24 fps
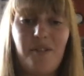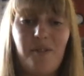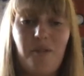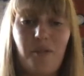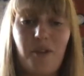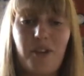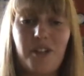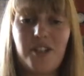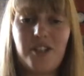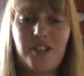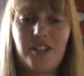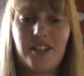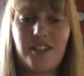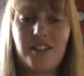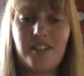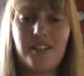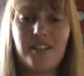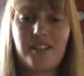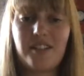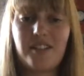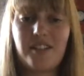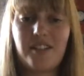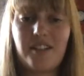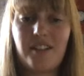which
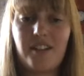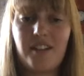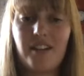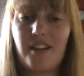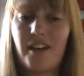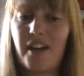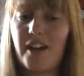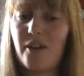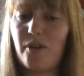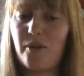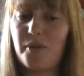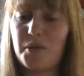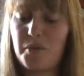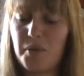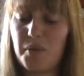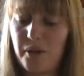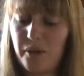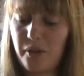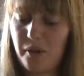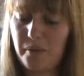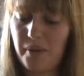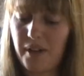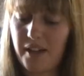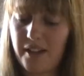is, I always
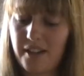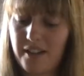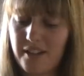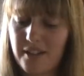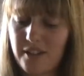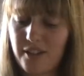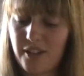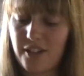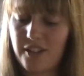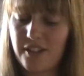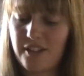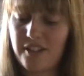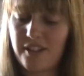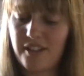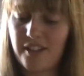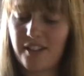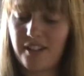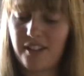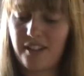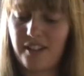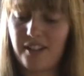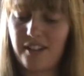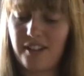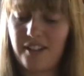welcome it. It's good
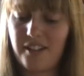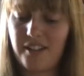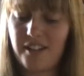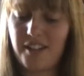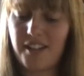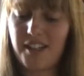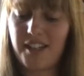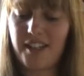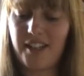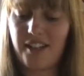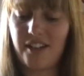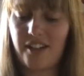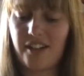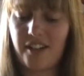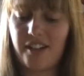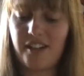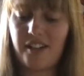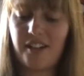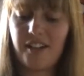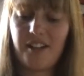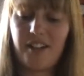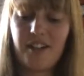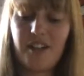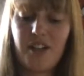to hear
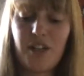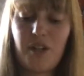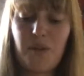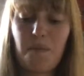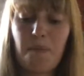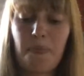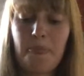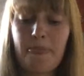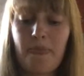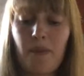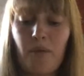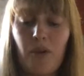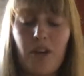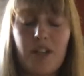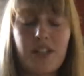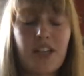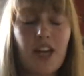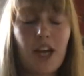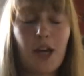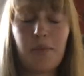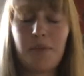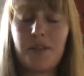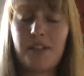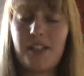what has
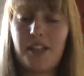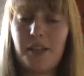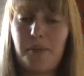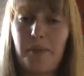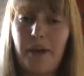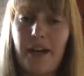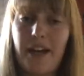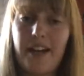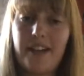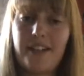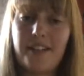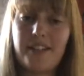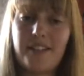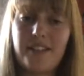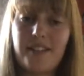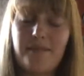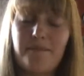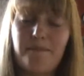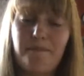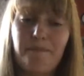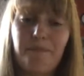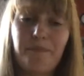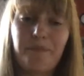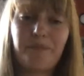happened in the past.
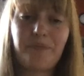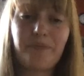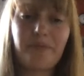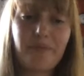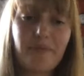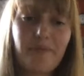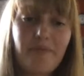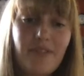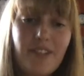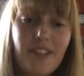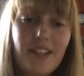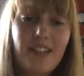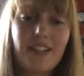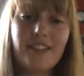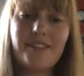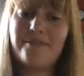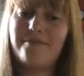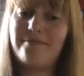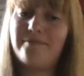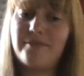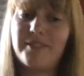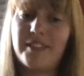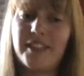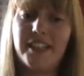
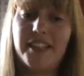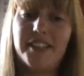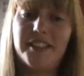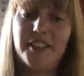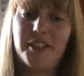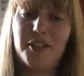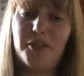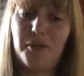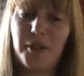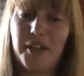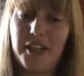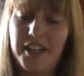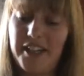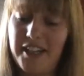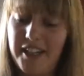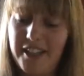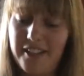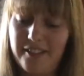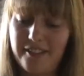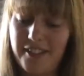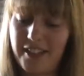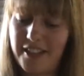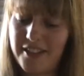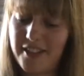
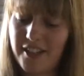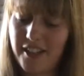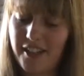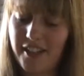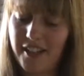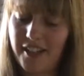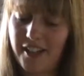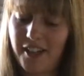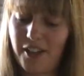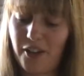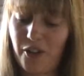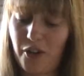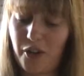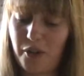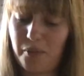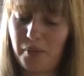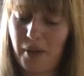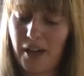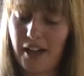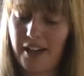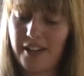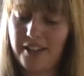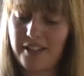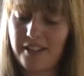1828 is a long
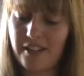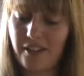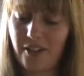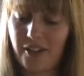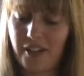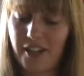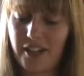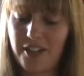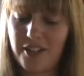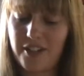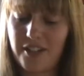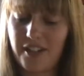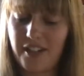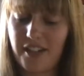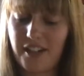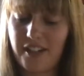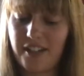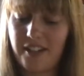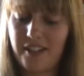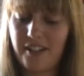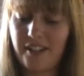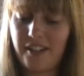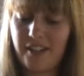past, long history.